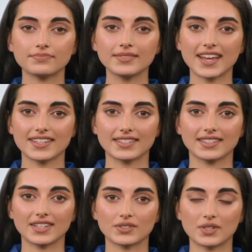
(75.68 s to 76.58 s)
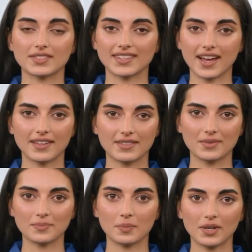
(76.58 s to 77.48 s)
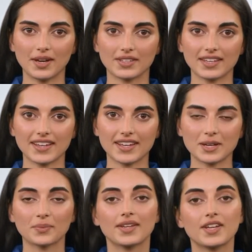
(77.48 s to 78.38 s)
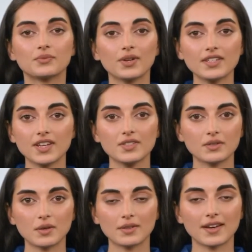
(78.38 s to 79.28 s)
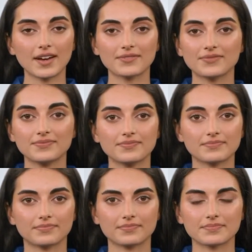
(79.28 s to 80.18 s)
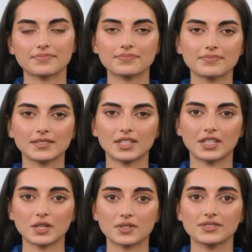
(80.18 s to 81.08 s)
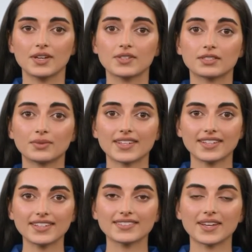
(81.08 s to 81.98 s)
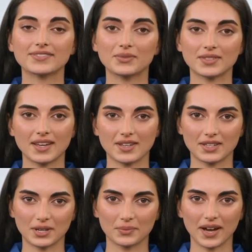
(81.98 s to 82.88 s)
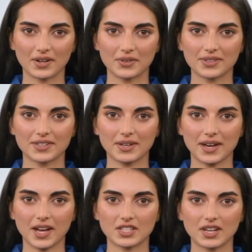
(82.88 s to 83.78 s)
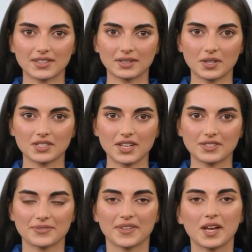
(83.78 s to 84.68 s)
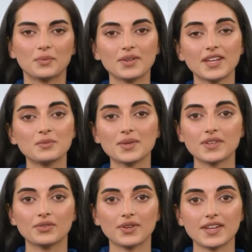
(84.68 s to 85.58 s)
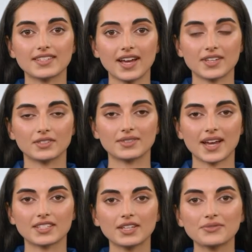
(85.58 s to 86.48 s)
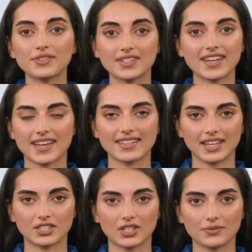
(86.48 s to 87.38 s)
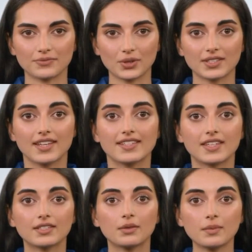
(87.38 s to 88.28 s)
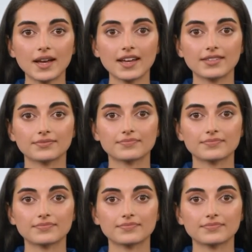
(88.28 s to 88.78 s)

I can see you're upset. What about taking a minute or so to cool off? Security guards need to conduct themselves in a manner that their actions are justifiable as per the Crimes Act 1958 Section 462A.